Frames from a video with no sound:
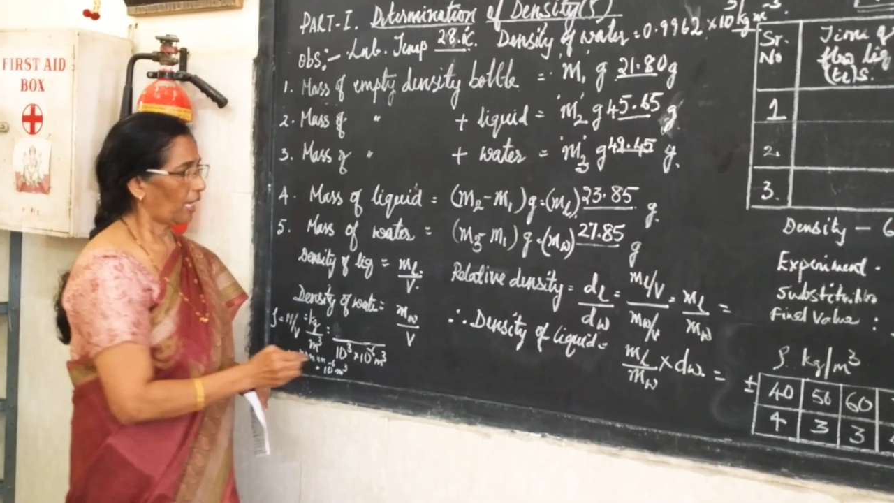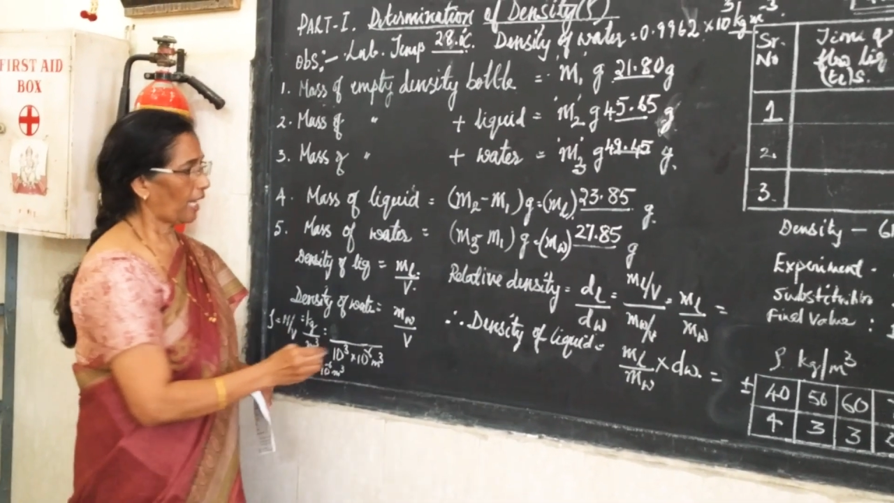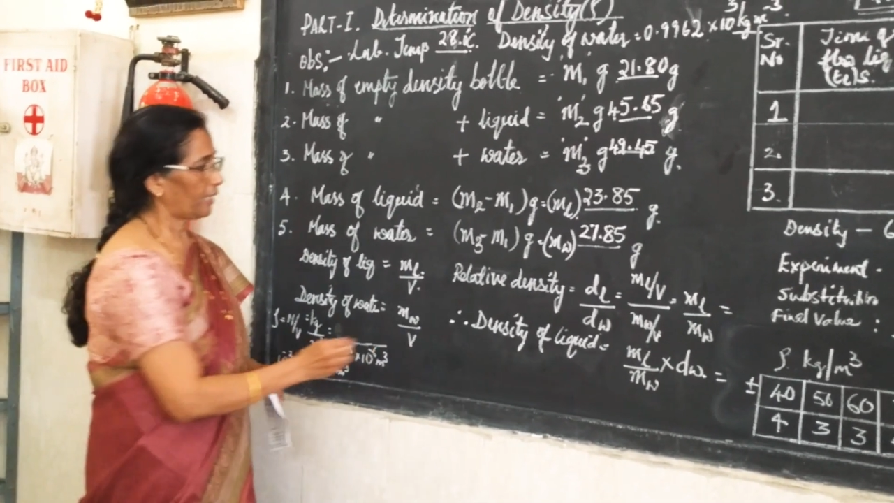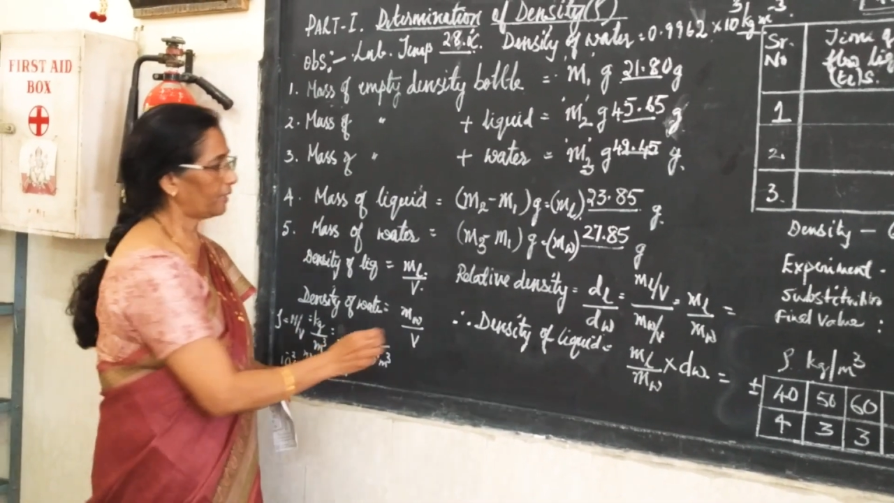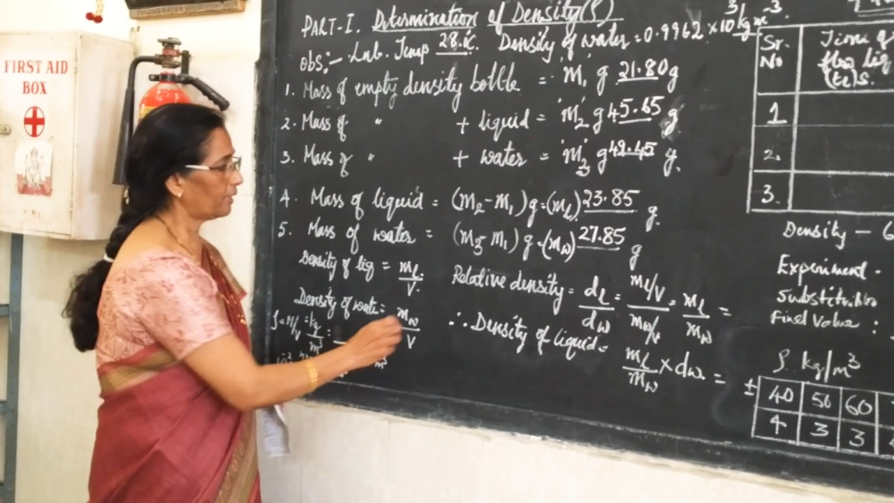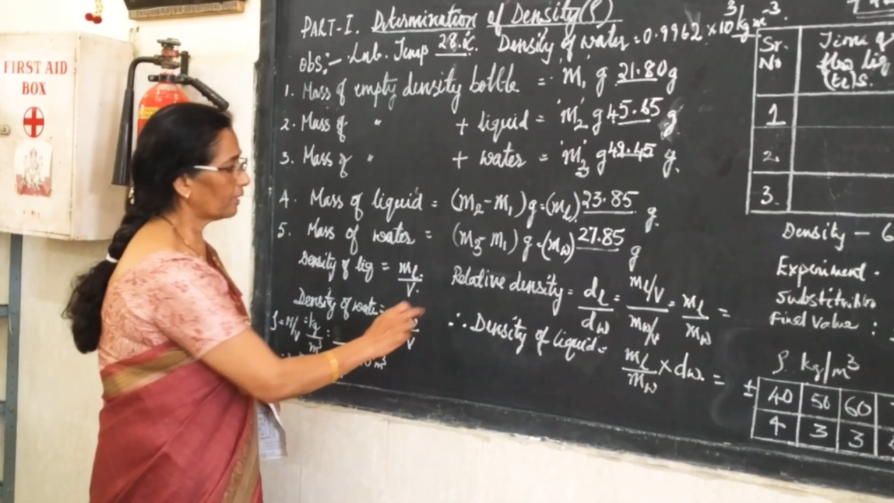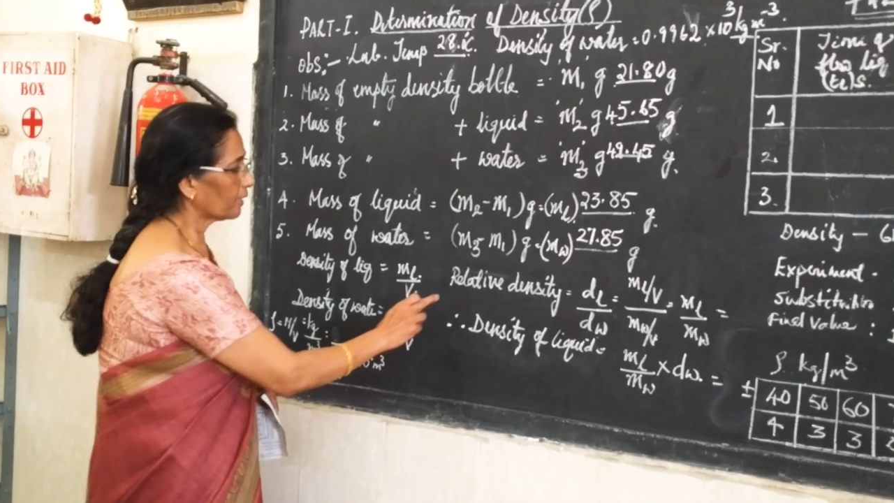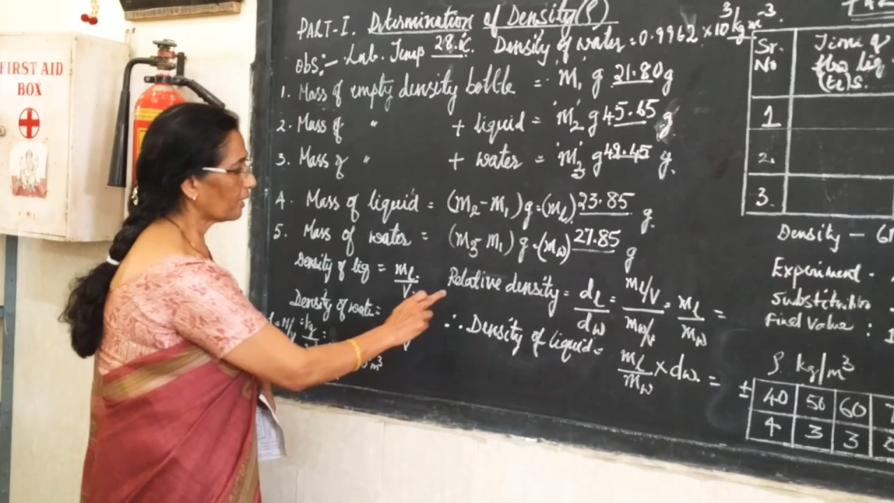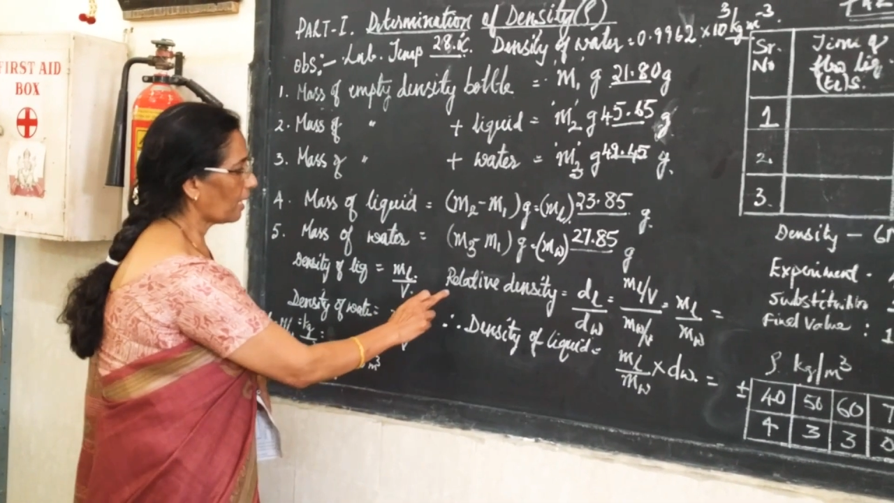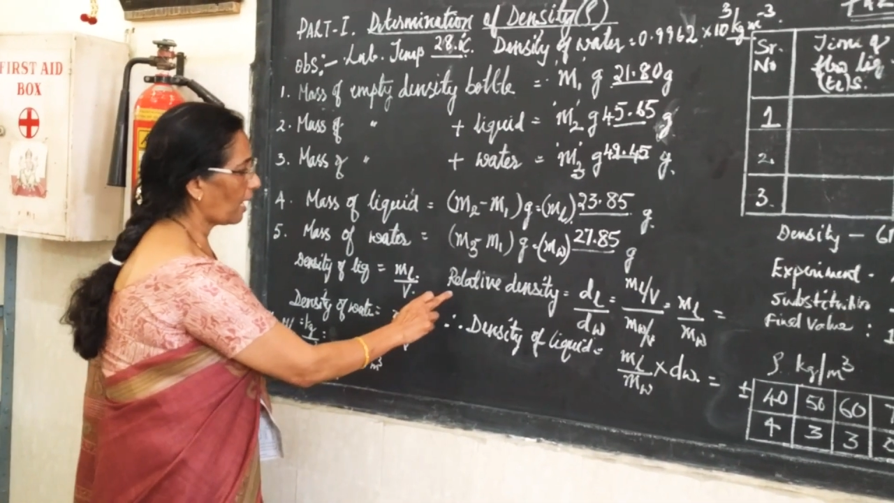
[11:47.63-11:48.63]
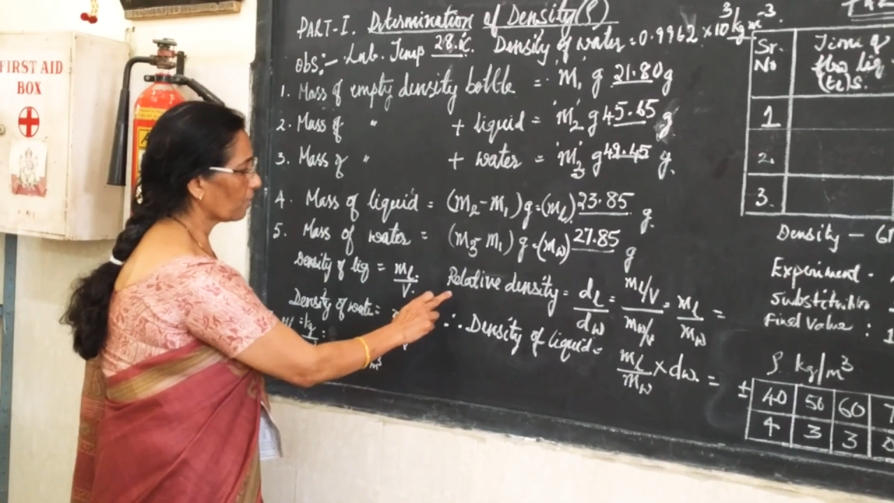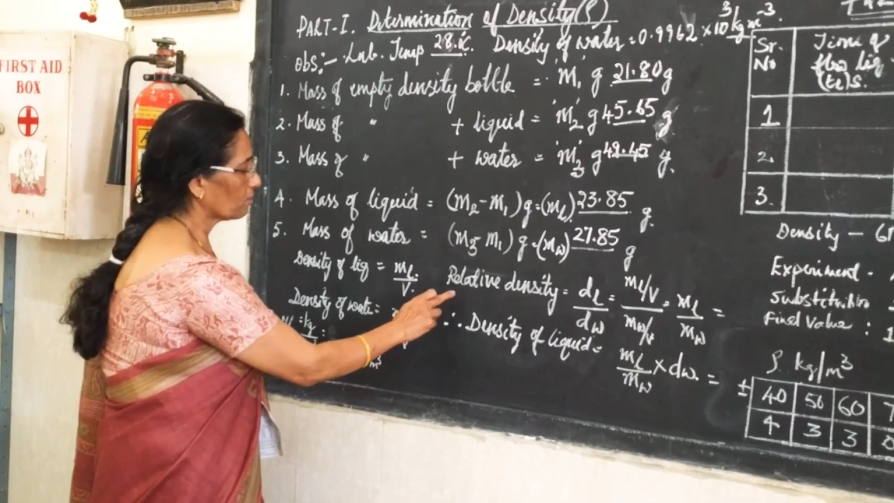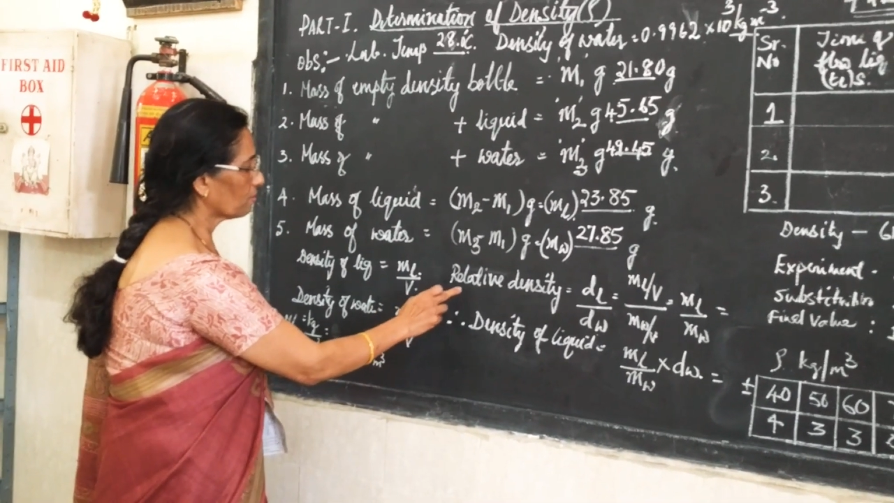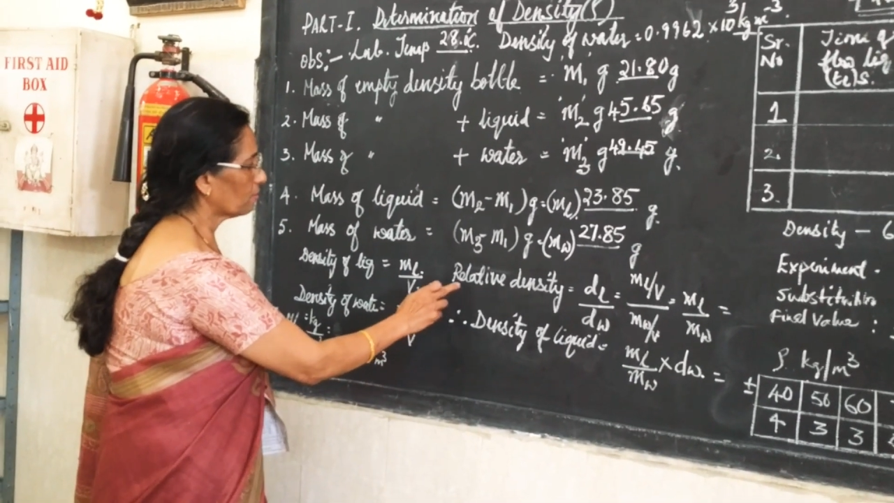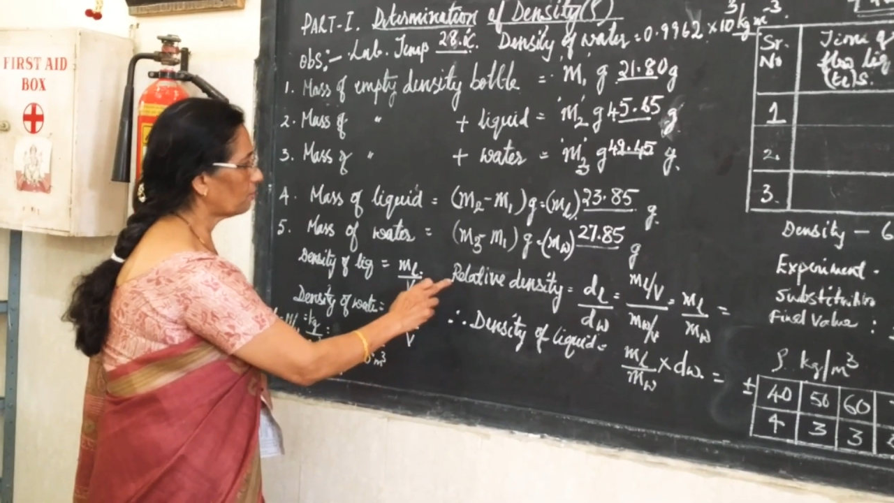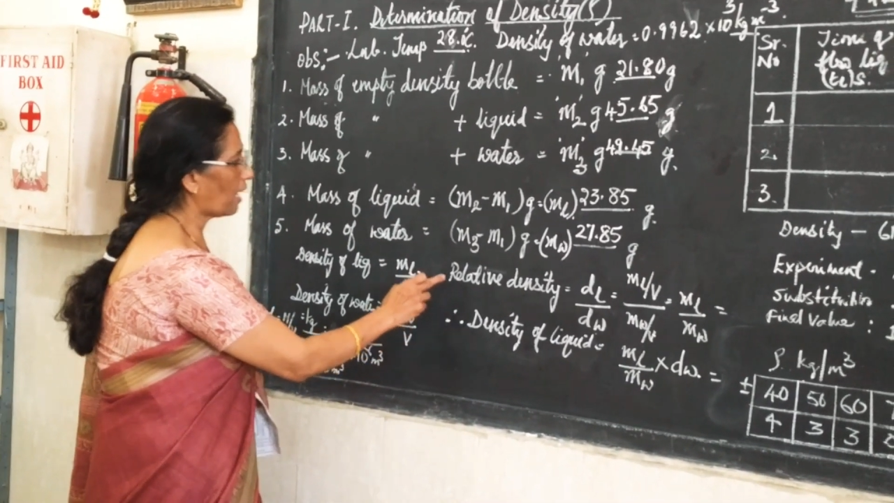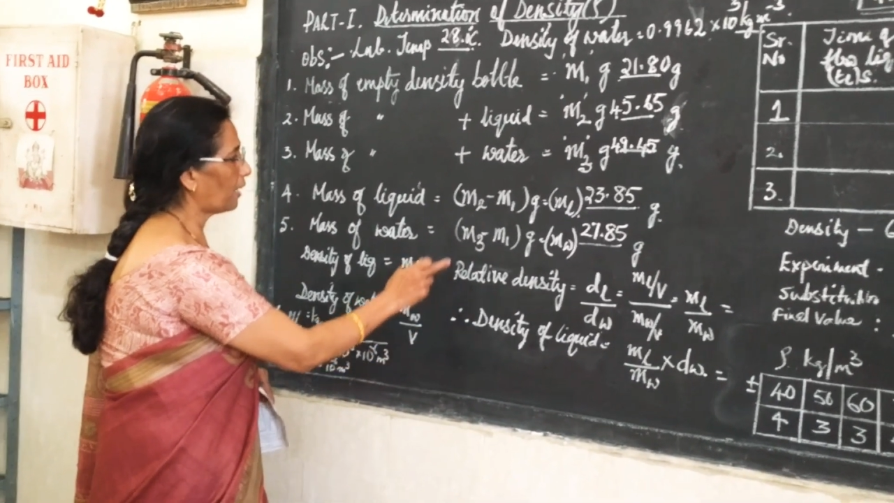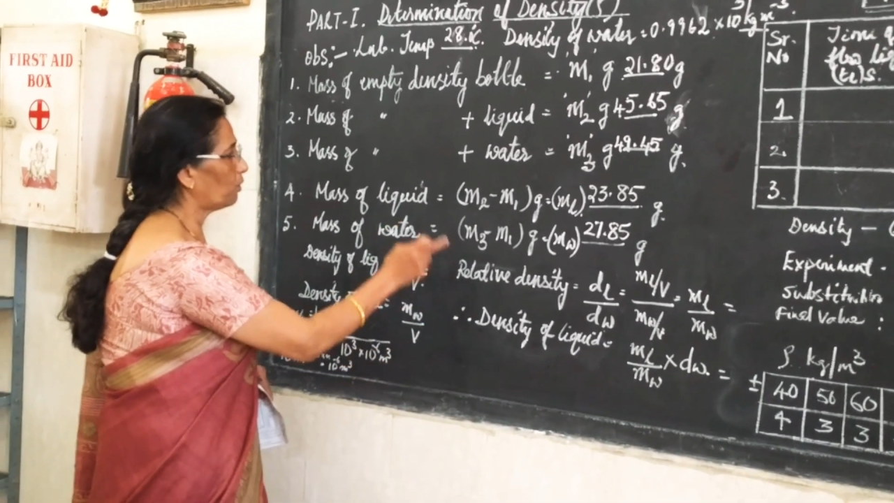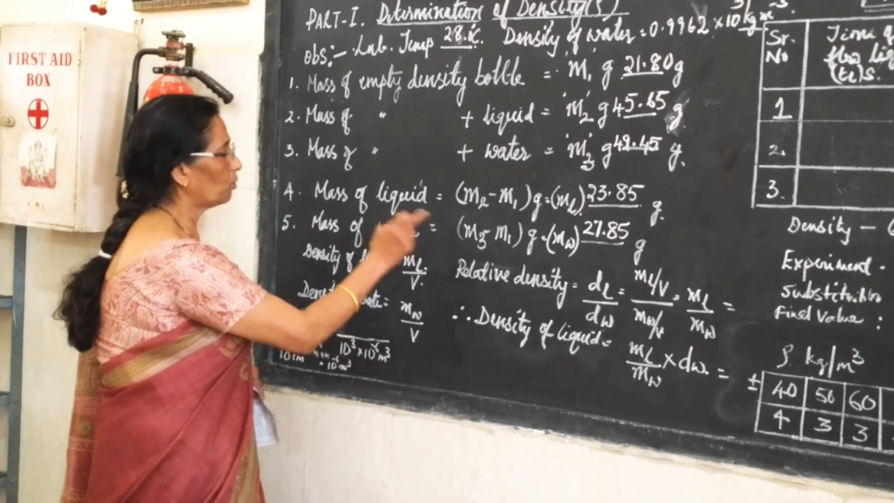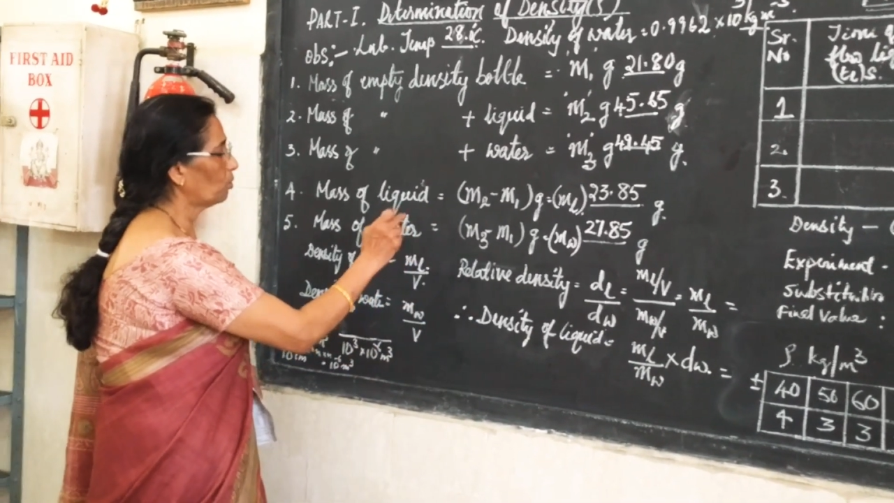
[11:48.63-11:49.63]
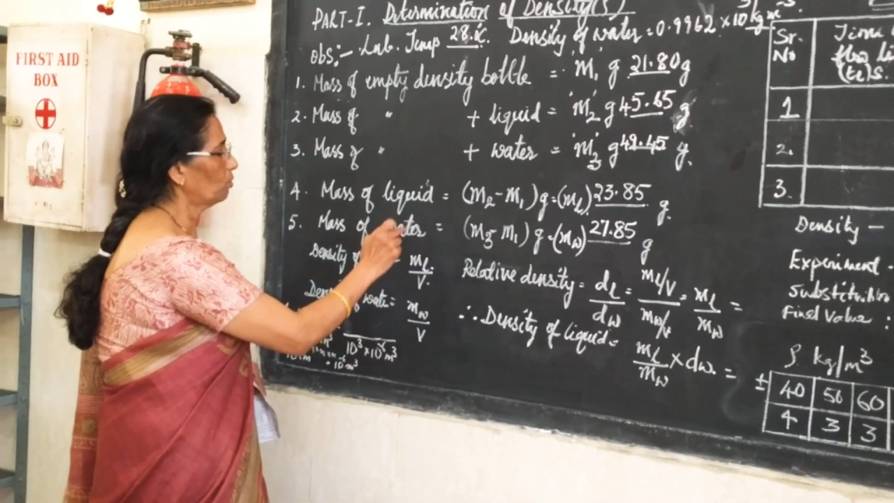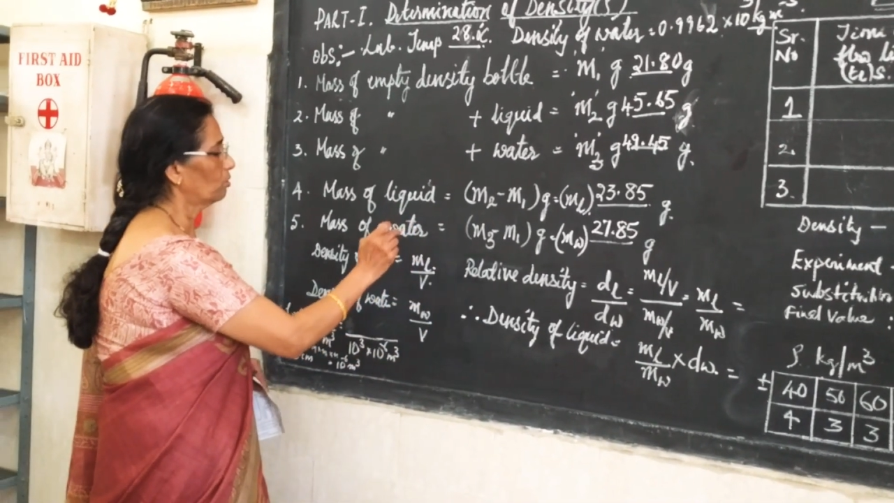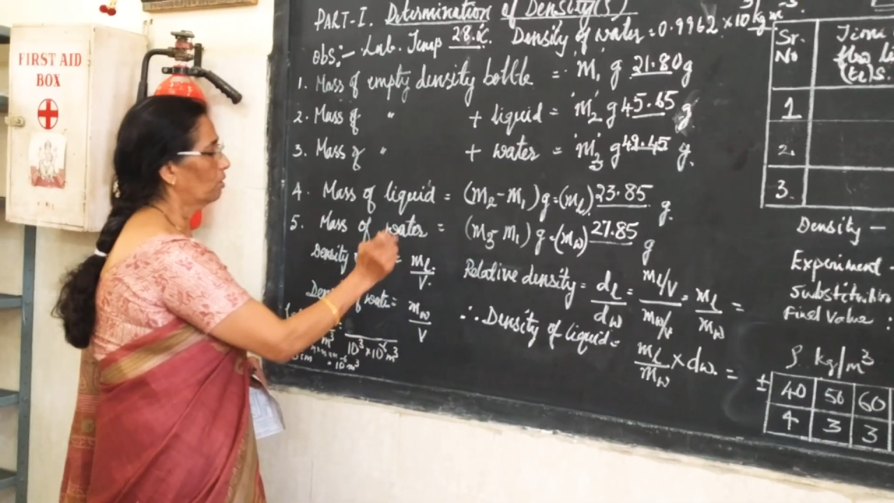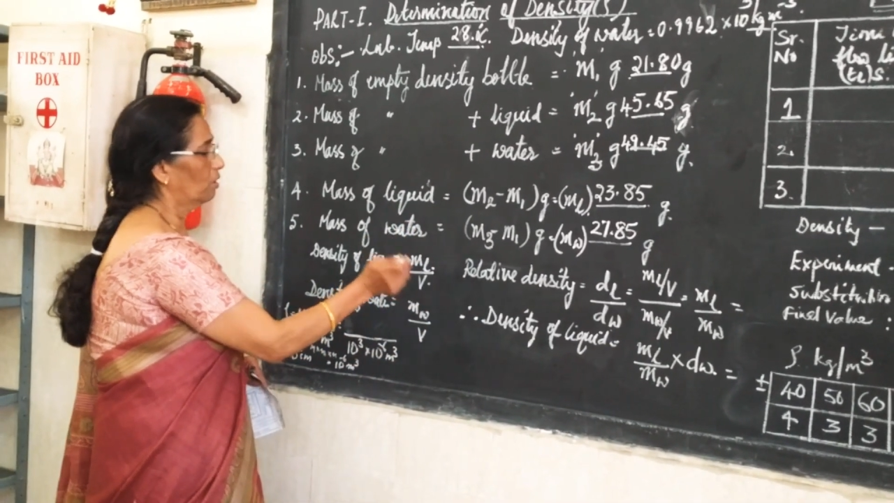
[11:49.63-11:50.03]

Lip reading: I do